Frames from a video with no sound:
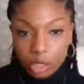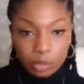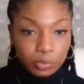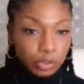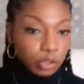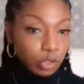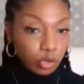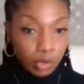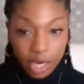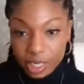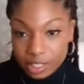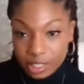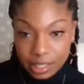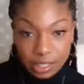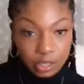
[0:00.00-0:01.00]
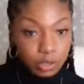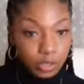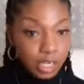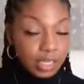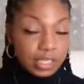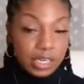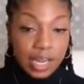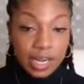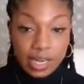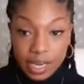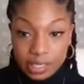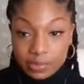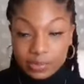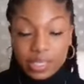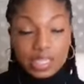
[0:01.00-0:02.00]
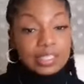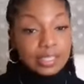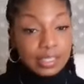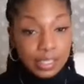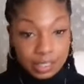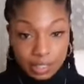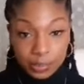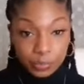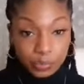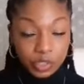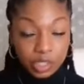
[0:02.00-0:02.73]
or progressing or getting to that next place. Listen,